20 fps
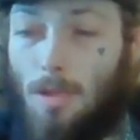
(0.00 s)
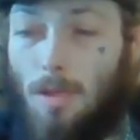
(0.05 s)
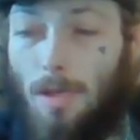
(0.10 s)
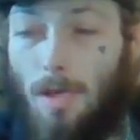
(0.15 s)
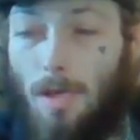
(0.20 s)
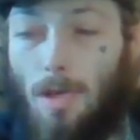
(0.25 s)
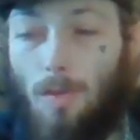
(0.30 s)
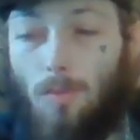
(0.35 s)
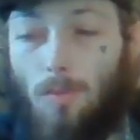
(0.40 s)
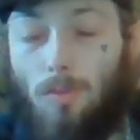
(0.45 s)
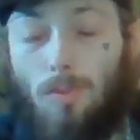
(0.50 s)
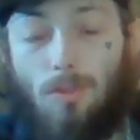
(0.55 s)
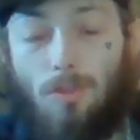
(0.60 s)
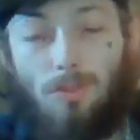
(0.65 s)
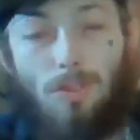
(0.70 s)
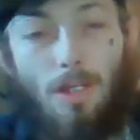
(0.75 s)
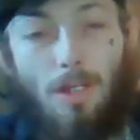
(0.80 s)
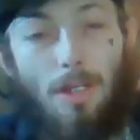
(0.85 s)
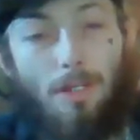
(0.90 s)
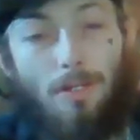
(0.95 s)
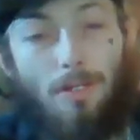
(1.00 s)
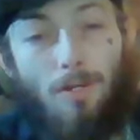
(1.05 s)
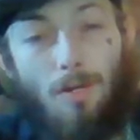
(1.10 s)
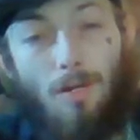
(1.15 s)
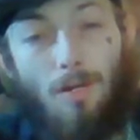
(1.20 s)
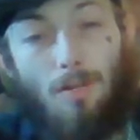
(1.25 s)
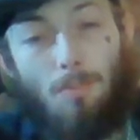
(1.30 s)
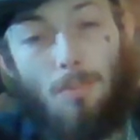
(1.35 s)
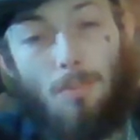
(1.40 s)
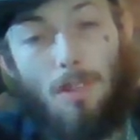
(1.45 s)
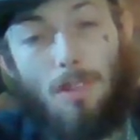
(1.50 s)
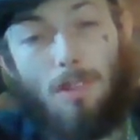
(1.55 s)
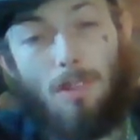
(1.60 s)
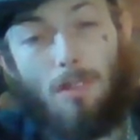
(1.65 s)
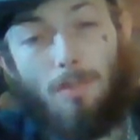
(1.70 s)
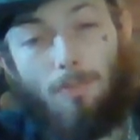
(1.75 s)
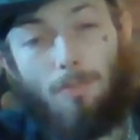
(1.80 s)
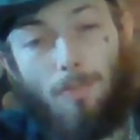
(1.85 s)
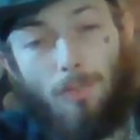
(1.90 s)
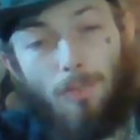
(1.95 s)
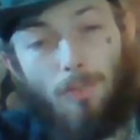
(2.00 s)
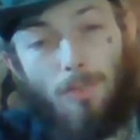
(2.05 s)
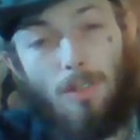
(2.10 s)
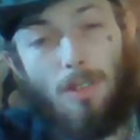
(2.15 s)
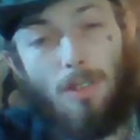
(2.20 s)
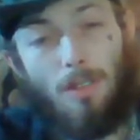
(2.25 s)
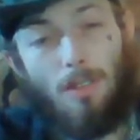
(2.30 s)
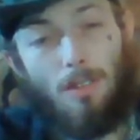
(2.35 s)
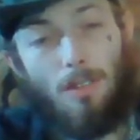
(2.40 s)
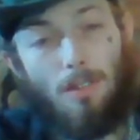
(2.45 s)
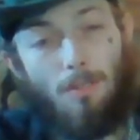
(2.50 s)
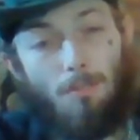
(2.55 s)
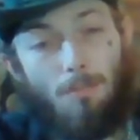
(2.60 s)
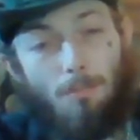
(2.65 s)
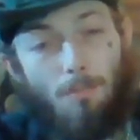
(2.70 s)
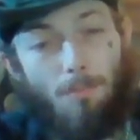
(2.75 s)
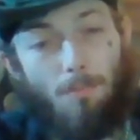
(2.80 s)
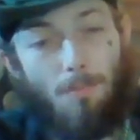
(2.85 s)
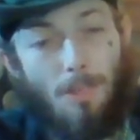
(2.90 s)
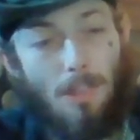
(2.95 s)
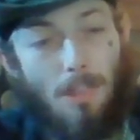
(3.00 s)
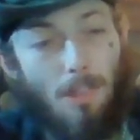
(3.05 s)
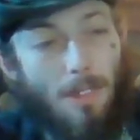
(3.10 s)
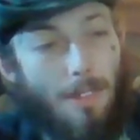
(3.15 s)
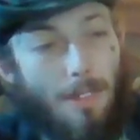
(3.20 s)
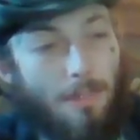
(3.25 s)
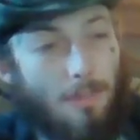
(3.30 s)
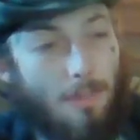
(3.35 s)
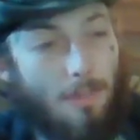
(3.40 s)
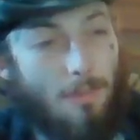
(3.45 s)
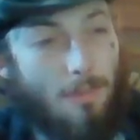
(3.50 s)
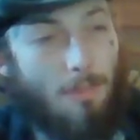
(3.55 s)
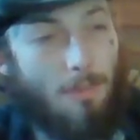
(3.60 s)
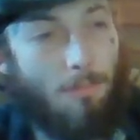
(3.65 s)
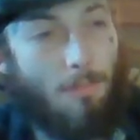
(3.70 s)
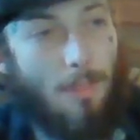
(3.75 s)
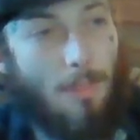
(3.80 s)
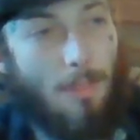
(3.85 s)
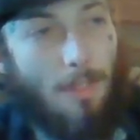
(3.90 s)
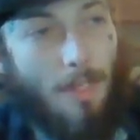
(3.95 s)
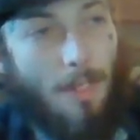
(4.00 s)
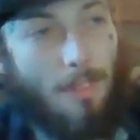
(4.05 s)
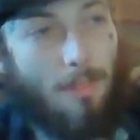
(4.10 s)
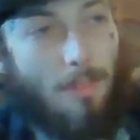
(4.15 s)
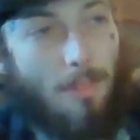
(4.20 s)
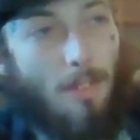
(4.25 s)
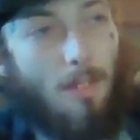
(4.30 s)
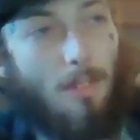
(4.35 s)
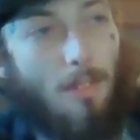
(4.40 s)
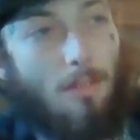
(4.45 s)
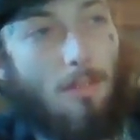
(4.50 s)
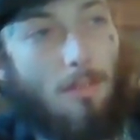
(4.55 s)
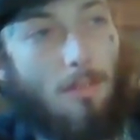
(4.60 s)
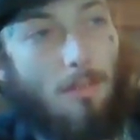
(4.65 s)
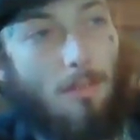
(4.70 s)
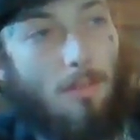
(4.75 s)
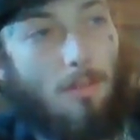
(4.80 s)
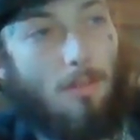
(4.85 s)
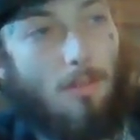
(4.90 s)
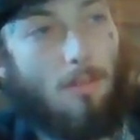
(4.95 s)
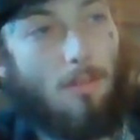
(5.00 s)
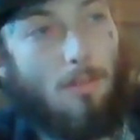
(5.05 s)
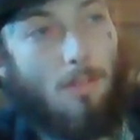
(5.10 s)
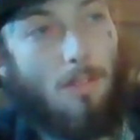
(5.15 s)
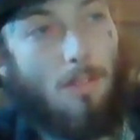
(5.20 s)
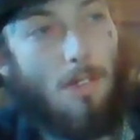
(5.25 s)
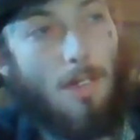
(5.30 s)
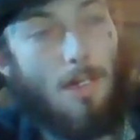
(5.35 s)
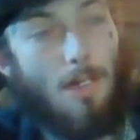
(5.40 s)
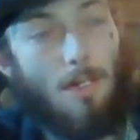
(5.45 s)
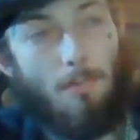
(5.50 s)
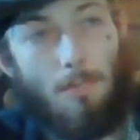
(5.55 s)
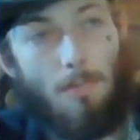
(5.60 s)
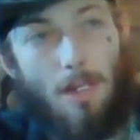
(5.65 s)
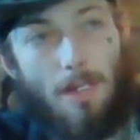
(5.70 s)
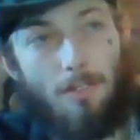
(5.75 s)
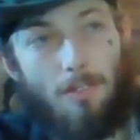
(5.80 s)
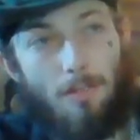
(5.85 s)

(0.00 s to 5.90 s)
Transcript: everyone trying to call me and communicate and be like this and be like that, and I'm like